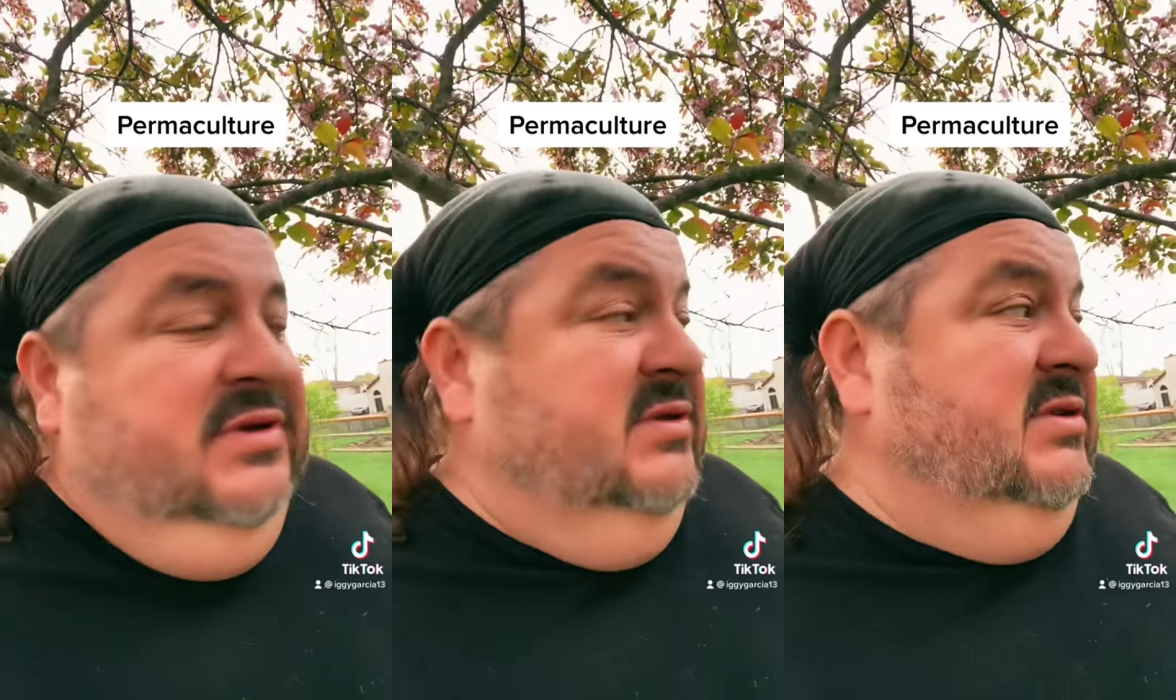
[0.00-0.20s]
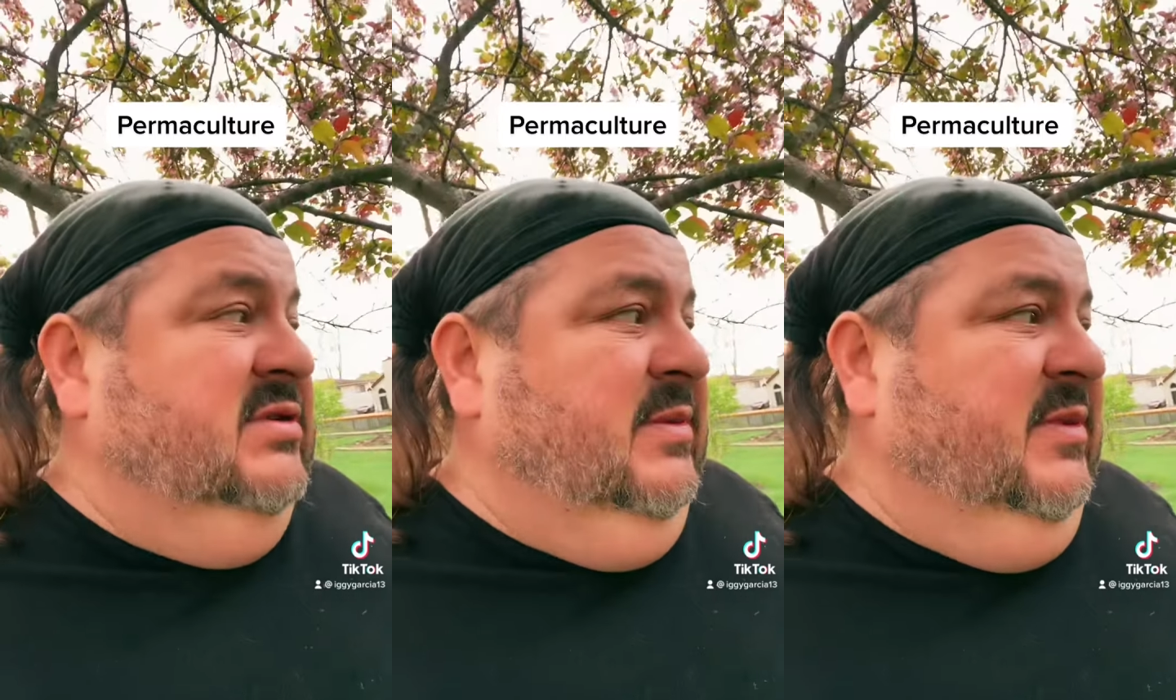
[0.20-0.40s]

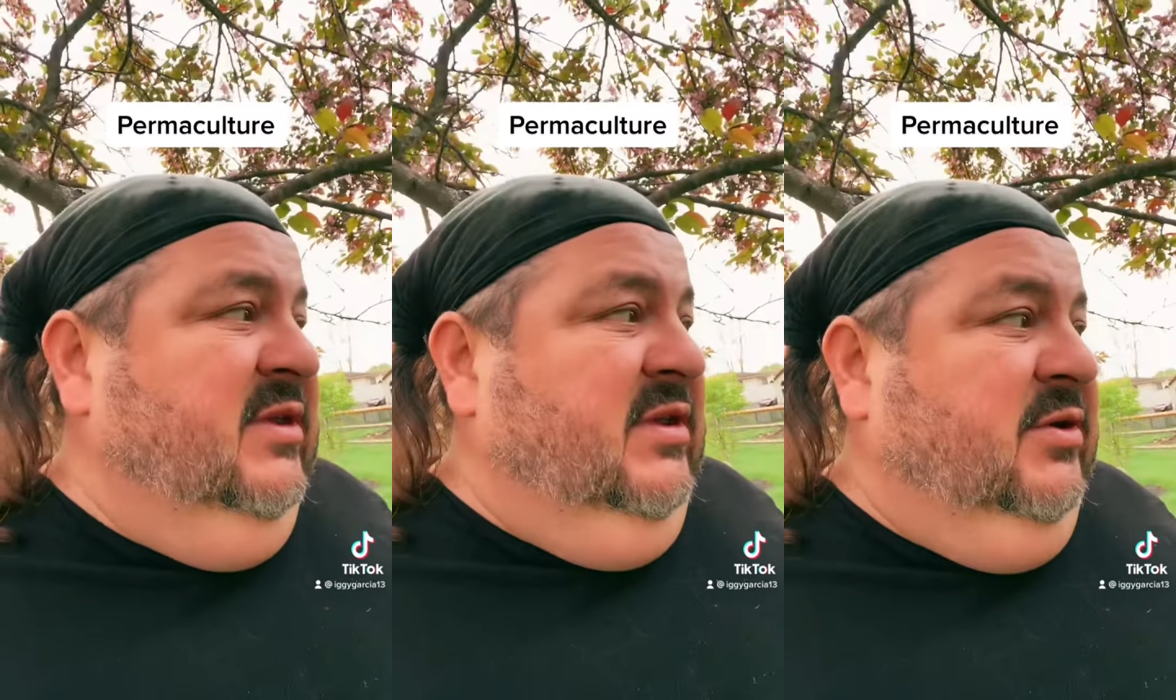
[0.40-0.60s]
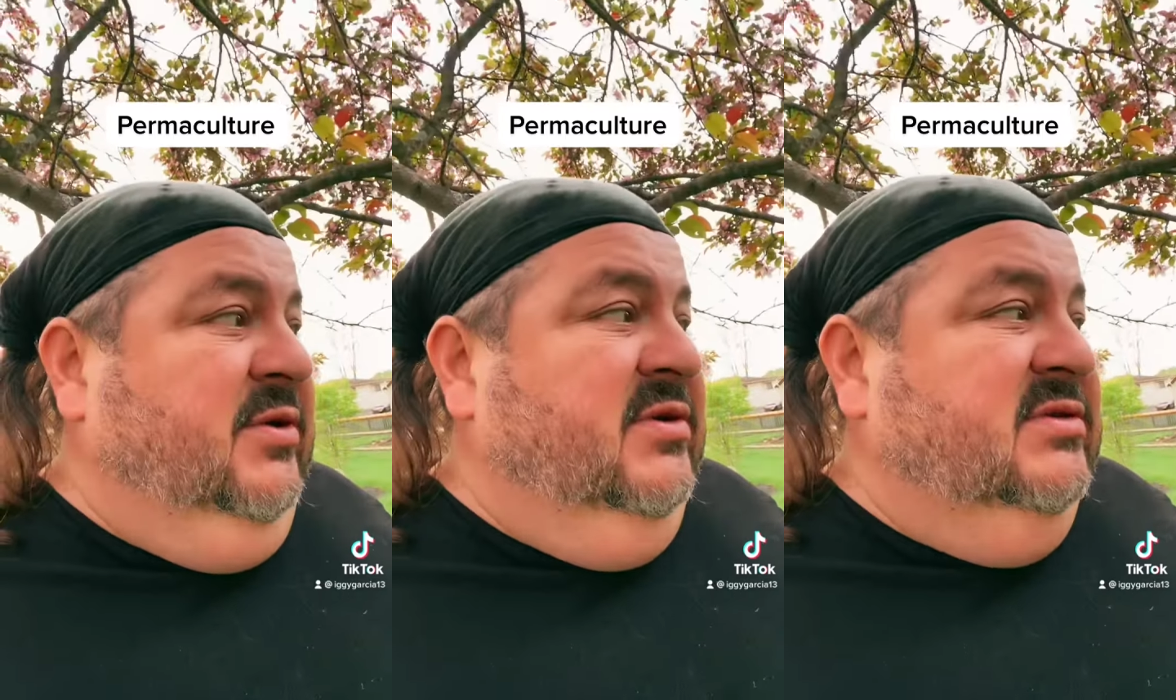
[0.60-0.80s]
This is
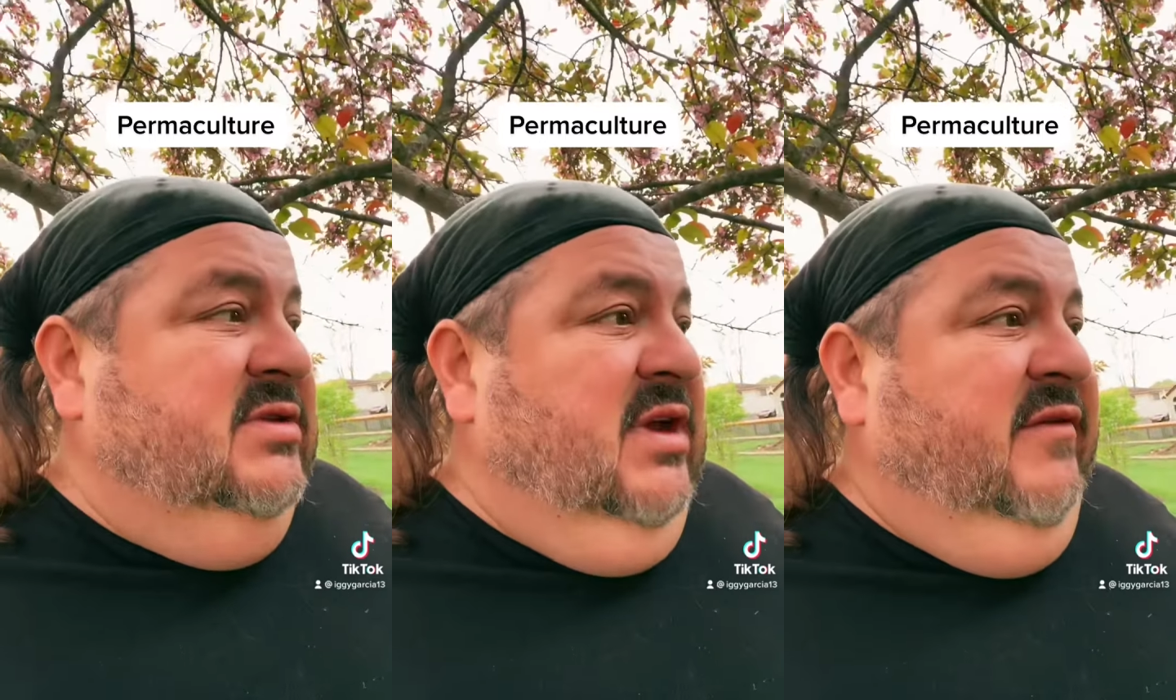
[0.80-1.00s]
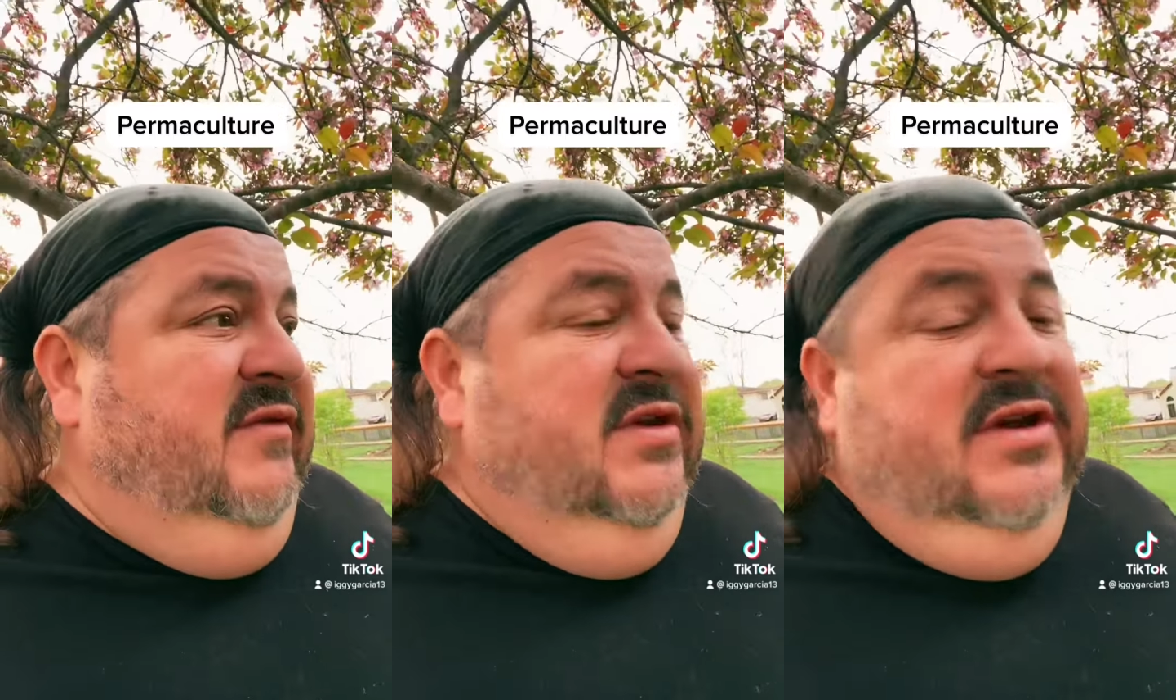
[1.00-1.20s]
something that grows
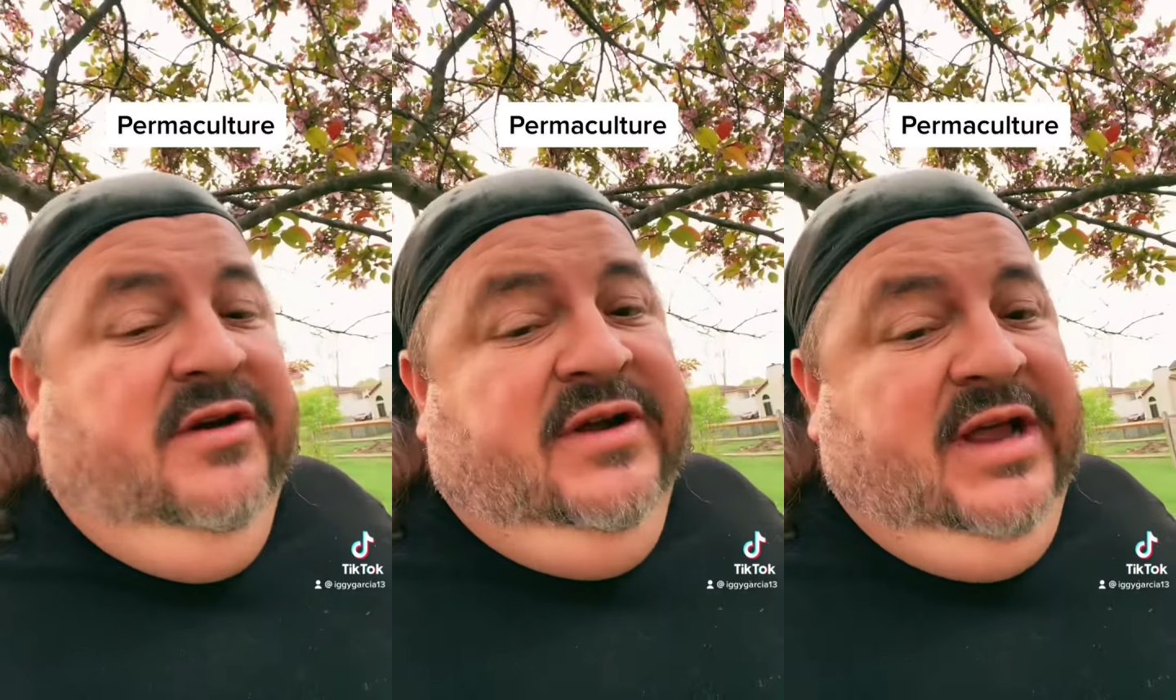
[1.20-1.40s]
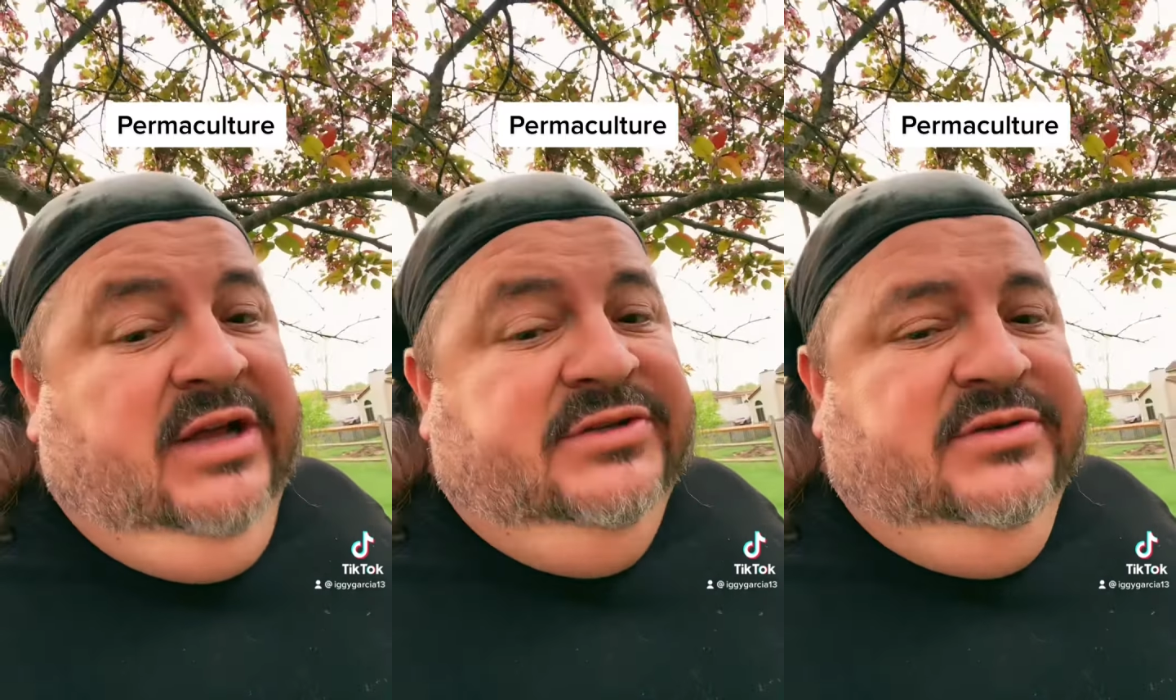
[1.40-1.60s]
every
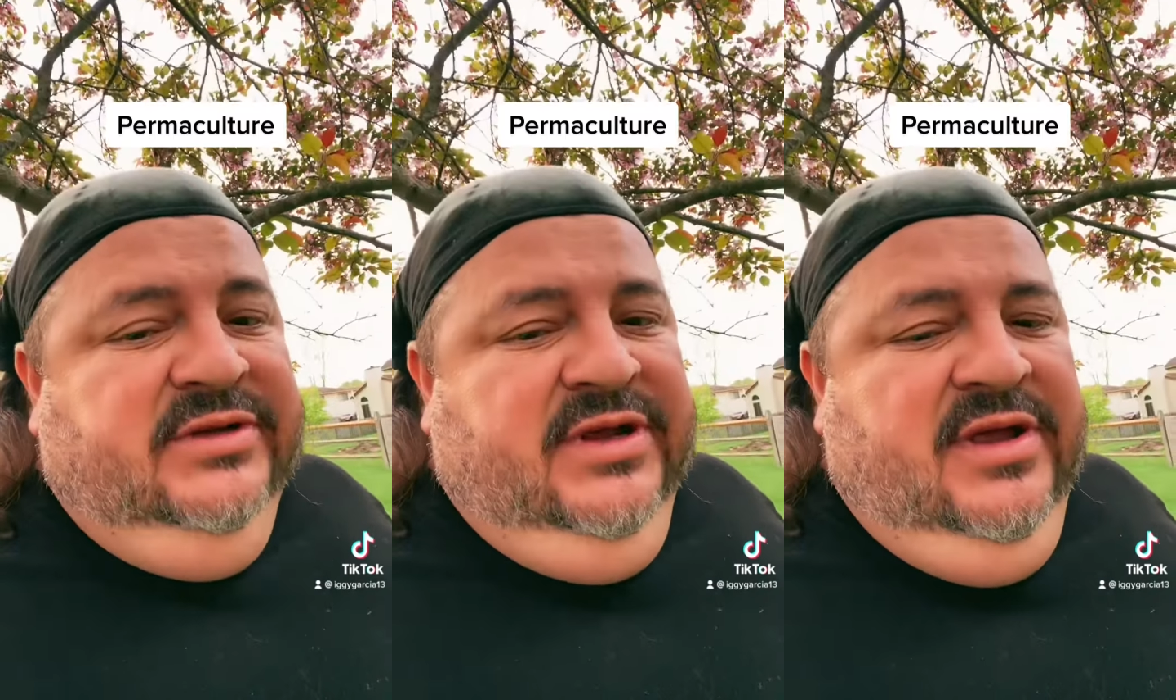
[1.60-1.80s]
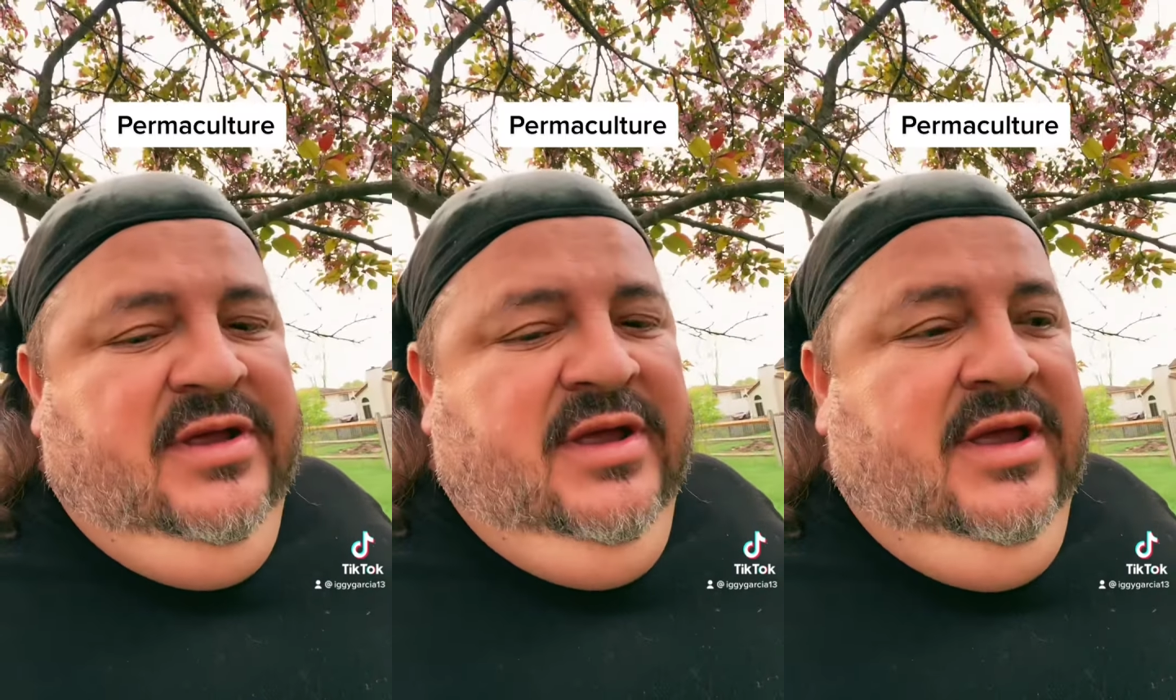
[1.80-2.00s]
year naturally.